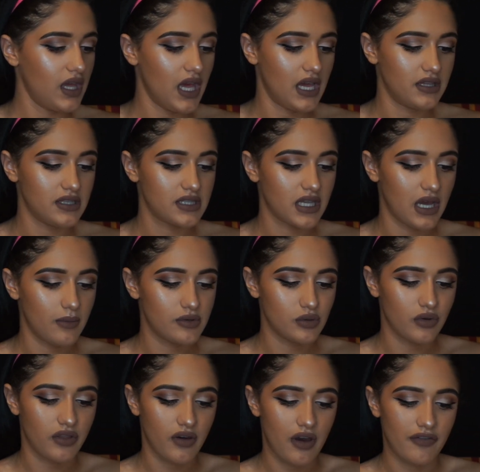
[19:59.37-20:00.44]
and this comes
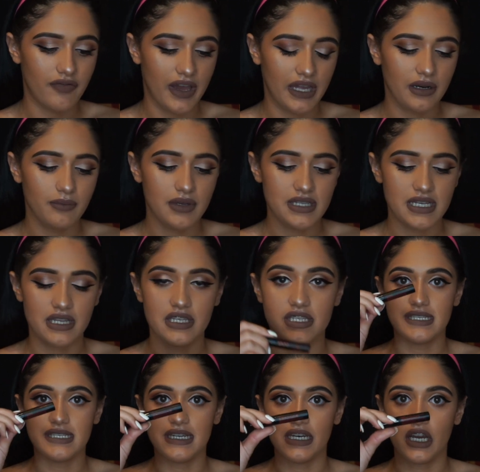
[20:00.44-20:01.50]
with vitamins, and
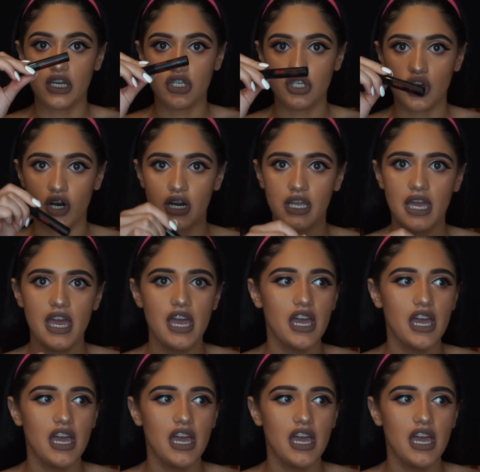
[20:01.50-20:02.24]
in dark.